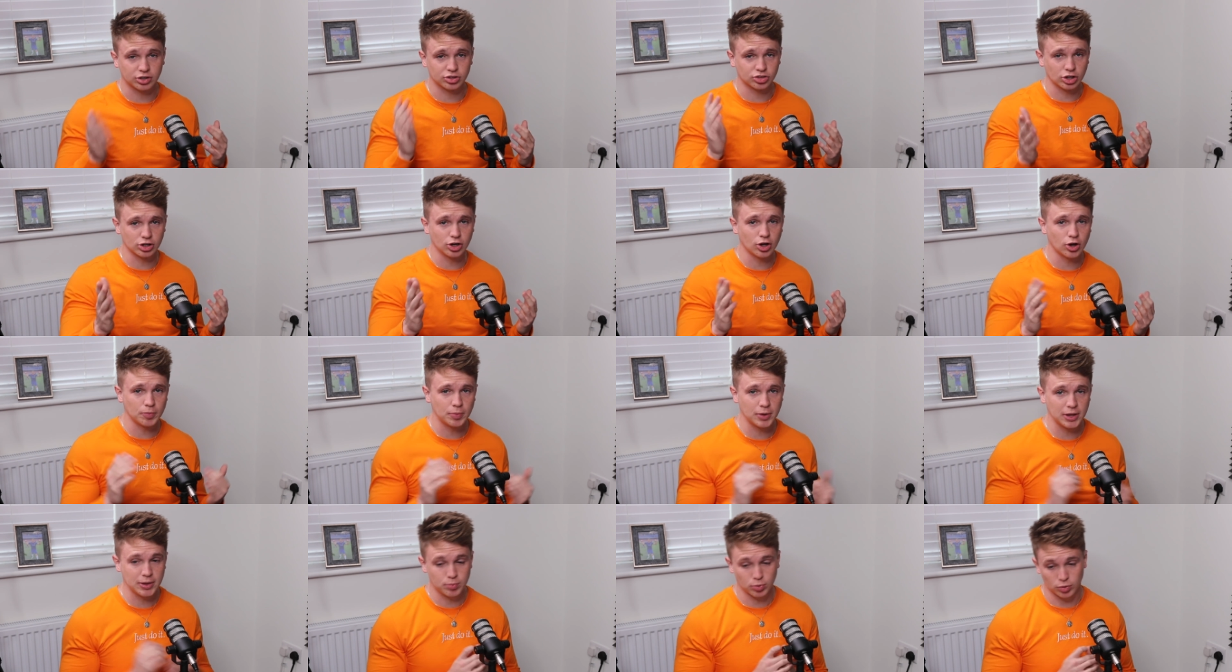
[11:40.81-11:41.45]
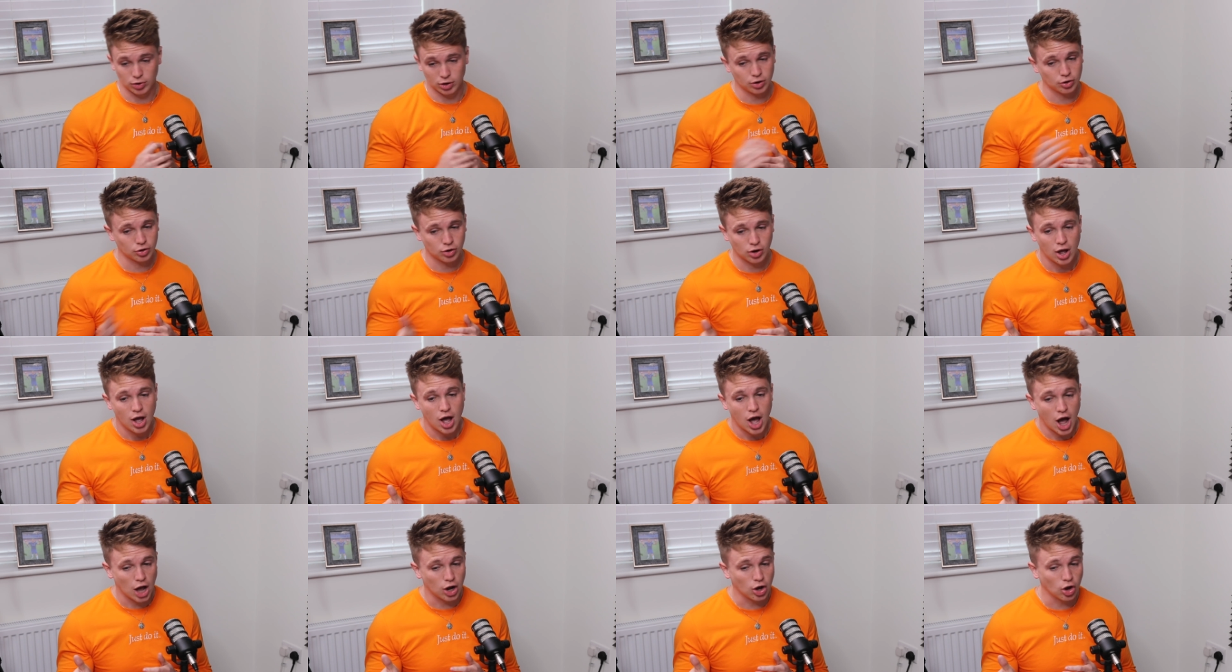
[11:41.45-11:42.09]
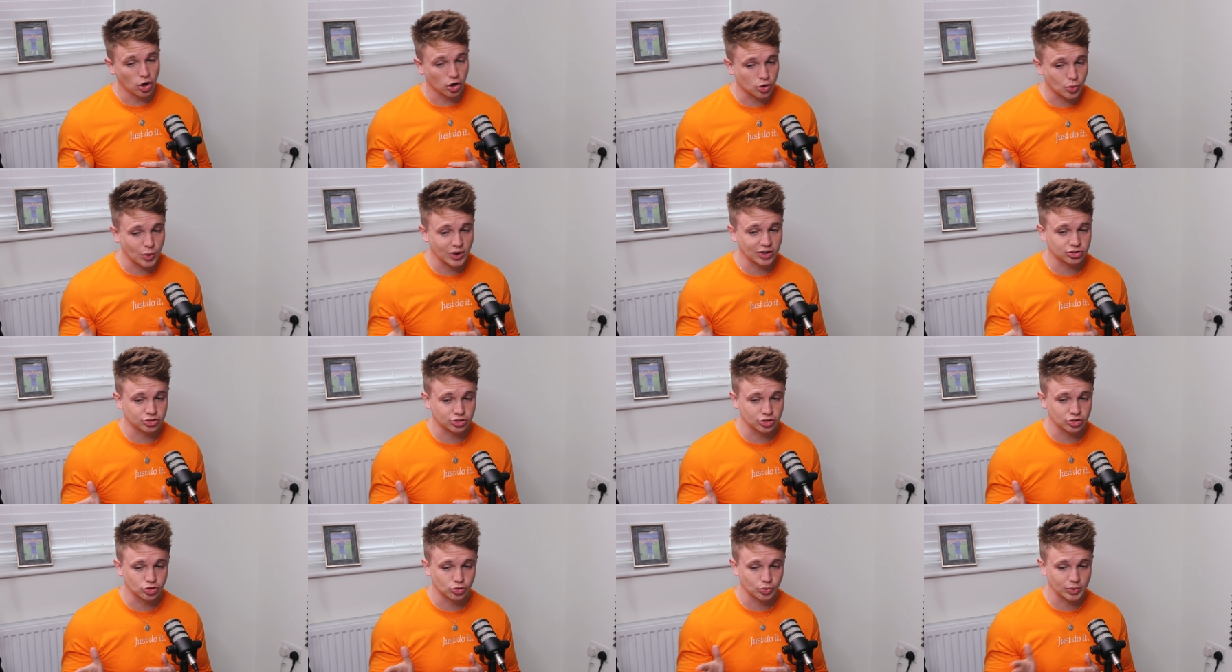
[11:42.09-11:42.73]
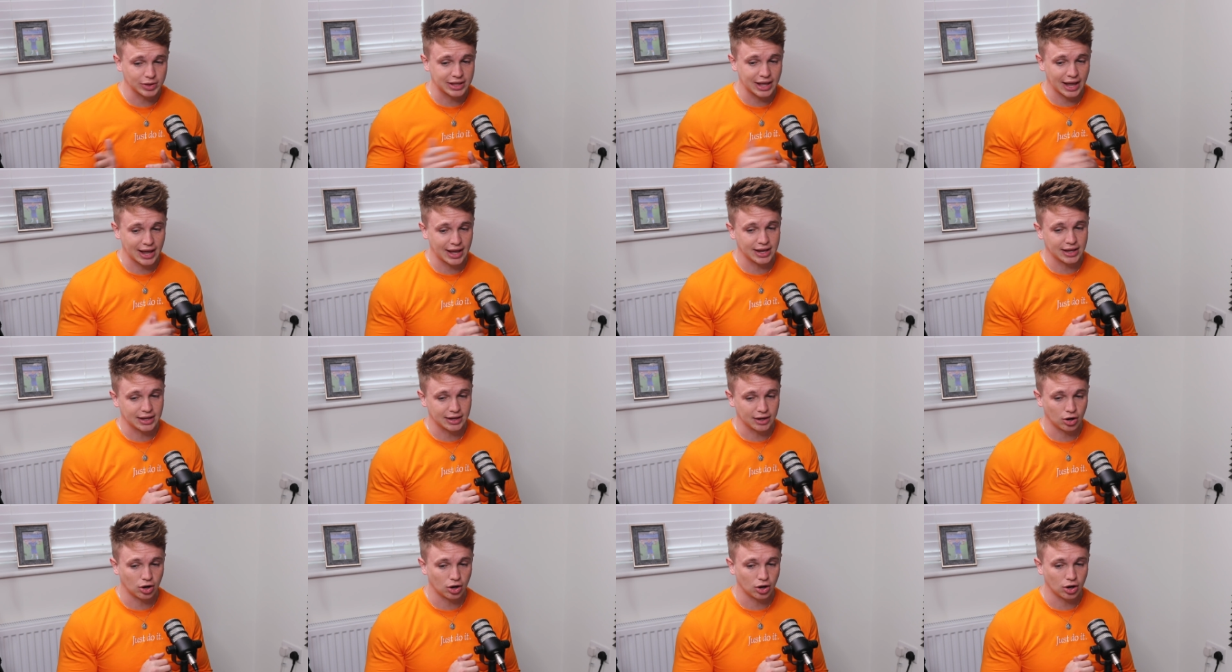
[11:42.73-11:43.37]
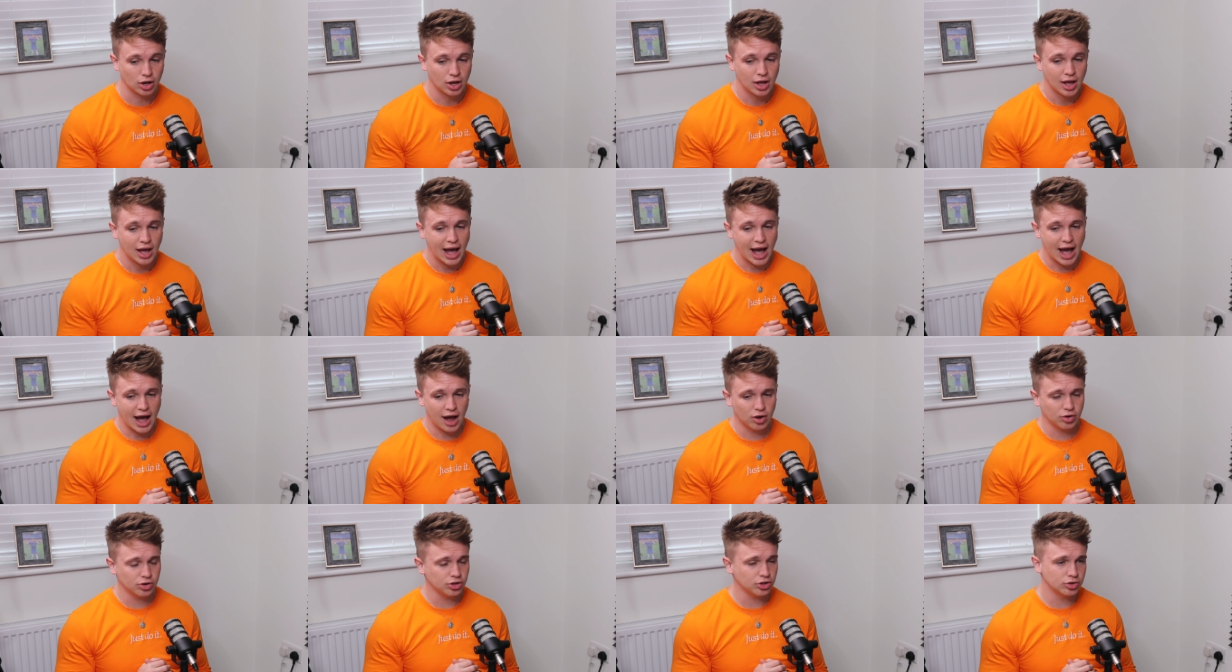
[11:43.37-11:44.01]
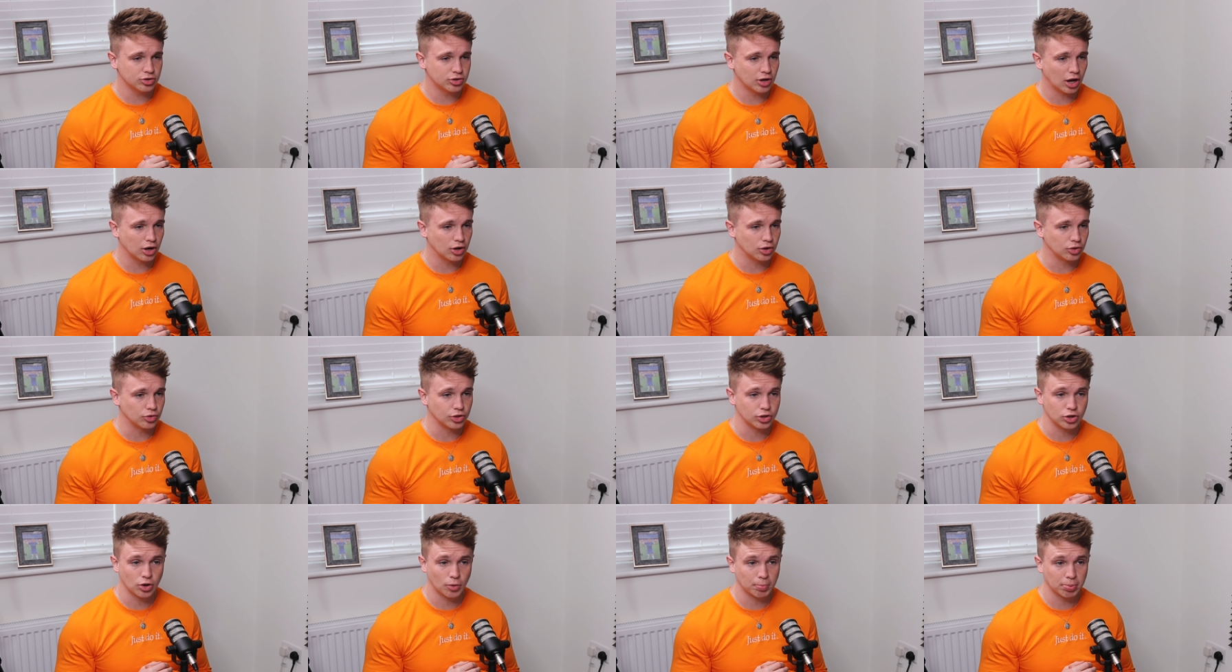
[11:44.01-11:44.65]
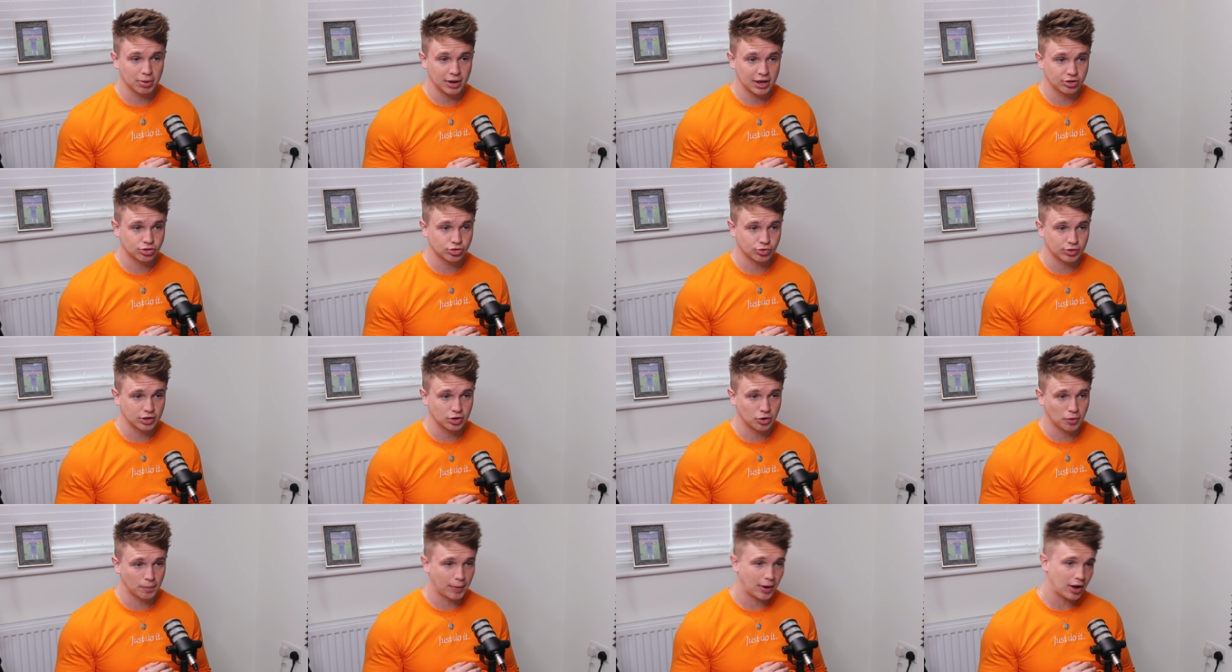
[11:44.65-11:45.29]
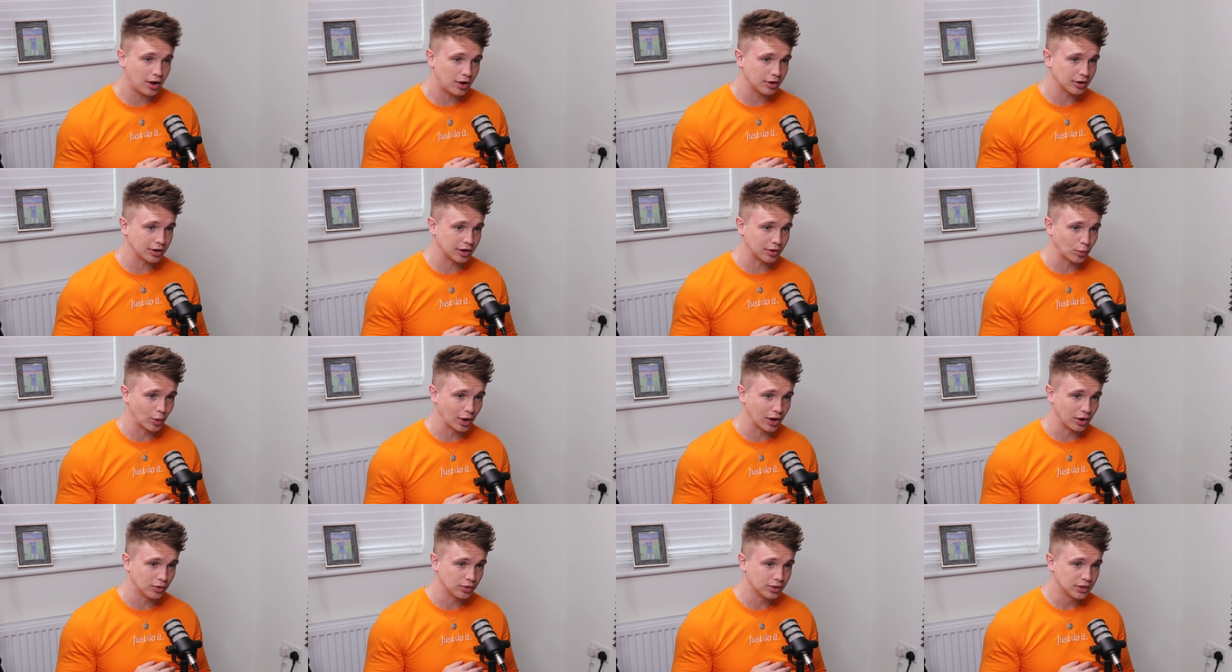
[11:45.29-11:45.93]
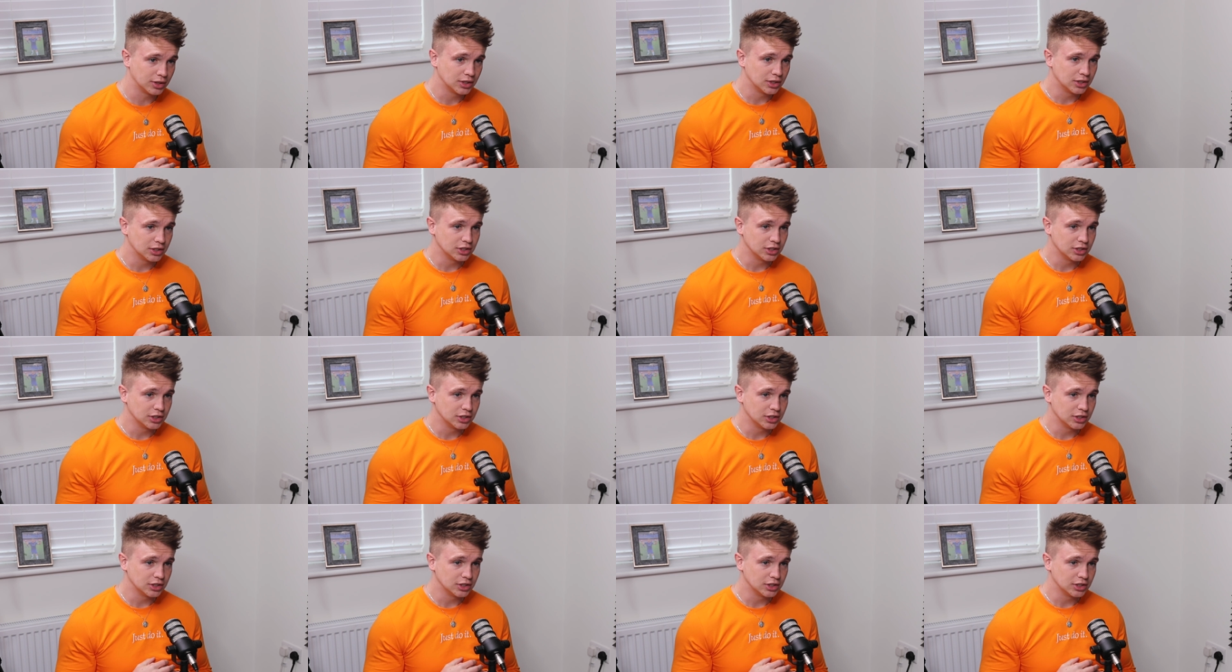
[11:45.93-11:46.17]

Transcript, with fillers: Because a lot of people, yeah, lot, it's very true. A lot of questions we get in are, how do you know that you're pleasuring your partner well?